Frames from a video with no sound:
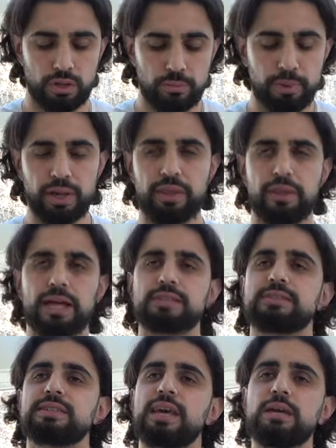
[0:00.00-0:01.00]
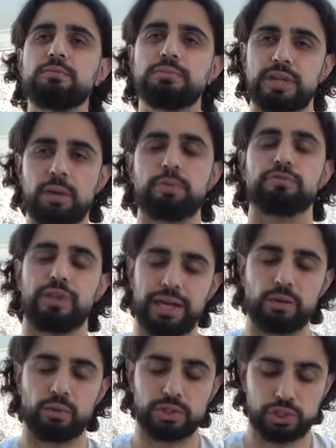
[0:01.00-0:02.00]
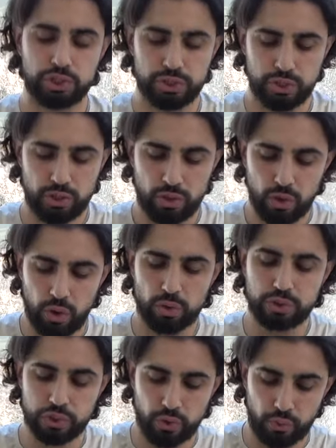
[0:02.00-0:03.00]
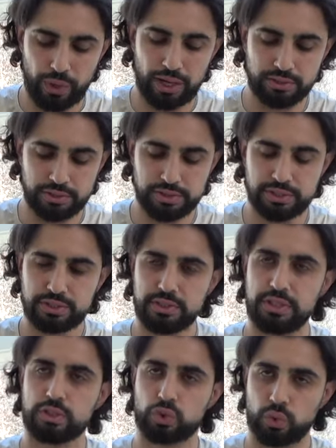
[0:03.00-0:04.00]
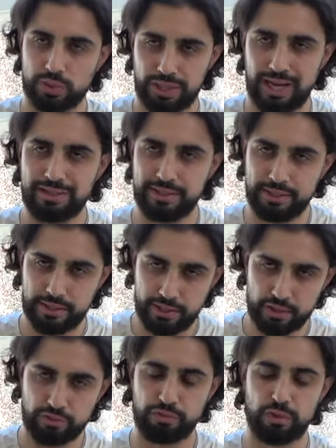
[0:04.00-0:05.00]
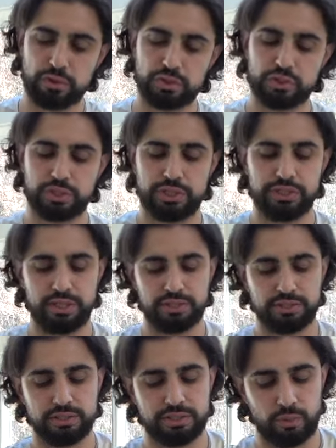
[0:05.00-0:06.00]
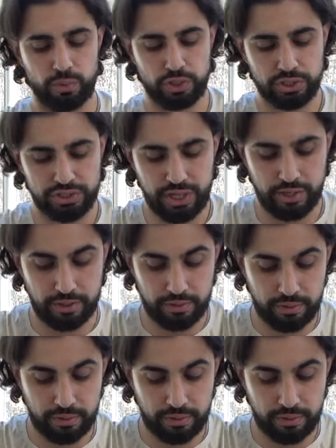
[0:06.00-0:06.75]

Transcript: But that same type of language also arises in Surah Al Hadid in the verse, in the instance that we just said.